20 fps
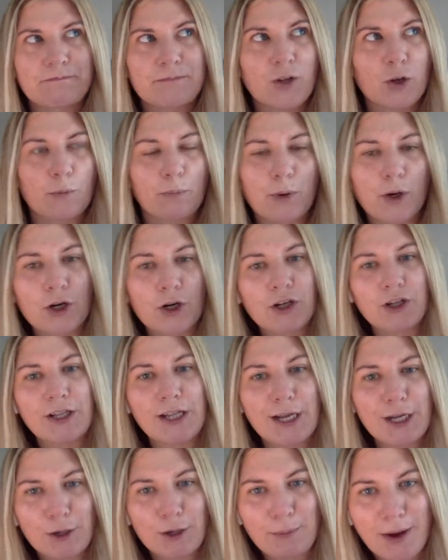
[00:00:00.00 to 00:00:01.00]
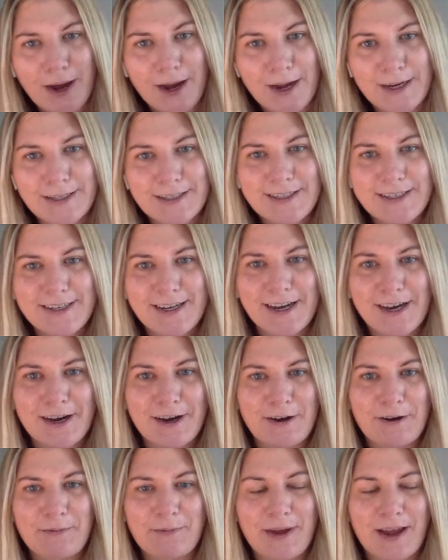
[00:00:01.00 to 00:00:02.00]
or percolate your mind
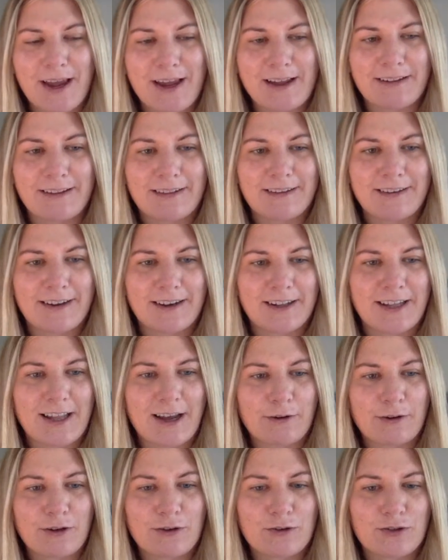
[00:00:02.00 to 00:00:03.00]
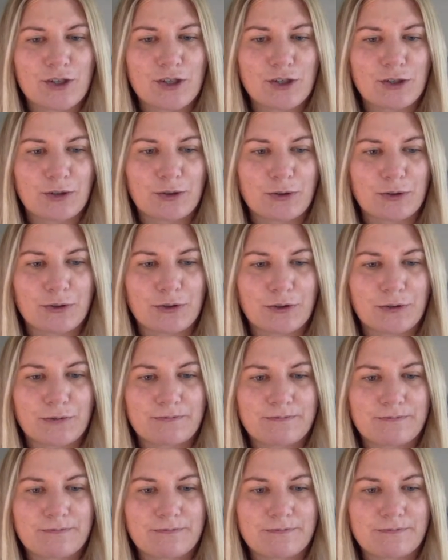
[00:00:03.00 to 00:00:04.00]
and allow you to
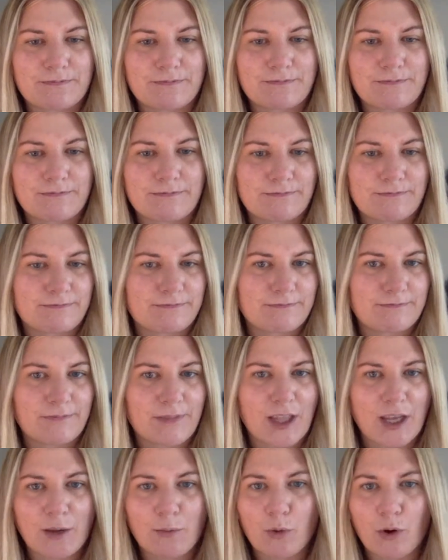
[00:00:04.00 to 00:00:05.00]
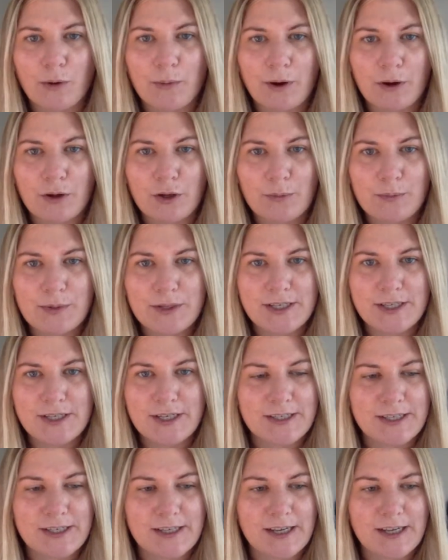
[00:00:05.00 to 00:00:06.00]
think more about your
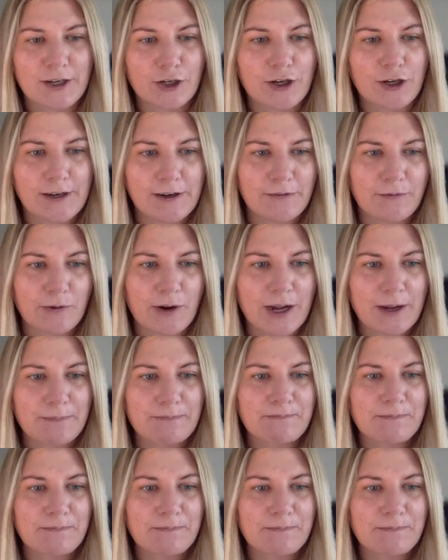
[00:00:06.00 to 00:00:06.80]
business in a creative way.